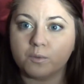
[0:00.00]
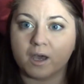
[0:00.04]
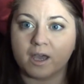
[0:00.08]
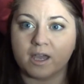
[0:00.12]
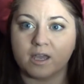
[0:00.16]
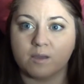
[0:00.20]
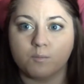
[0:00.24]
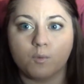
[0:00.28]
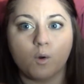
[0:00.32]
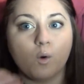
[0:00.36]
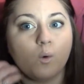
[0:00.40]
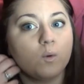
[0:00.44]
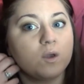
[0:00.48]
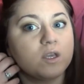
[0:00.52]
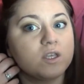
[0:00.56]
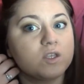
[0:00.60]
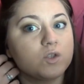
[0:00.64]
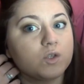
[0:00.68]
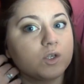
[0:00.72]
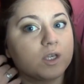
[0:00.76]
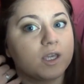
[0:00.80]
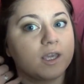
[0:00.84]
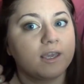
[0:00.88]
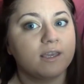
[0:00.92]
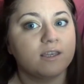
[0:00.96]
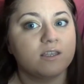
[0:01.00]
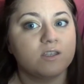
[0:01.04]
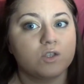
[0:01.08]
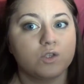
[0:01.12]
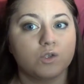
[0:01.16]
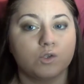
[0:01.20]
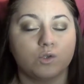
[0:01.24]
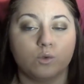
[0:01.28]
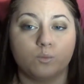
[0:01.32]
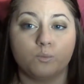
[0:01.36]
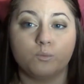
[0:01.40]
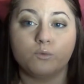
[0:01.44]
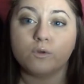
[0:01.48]
I am always looking
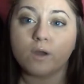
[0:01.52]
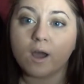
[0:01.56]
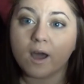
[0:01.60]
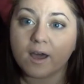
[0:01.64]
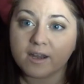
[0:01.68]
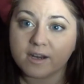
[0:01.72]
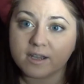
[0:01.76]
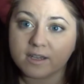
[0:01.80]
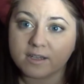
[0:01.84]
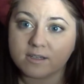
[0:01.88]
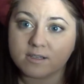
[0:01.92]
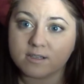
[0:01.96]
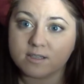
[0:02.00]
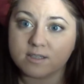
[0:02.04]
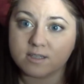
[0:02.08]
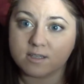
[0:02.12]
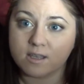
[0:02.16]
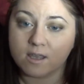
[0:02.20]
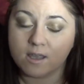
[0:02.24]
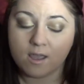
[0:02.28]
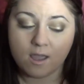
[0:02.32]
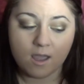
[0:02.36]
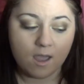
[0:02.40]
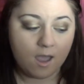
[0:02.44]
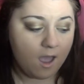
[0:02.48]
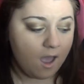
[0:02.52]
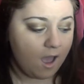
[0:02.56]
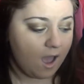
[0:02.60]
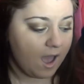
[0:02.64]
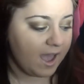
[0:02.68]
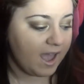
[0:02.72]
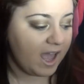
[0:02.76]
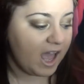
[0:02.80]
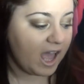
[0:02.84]
into new products. I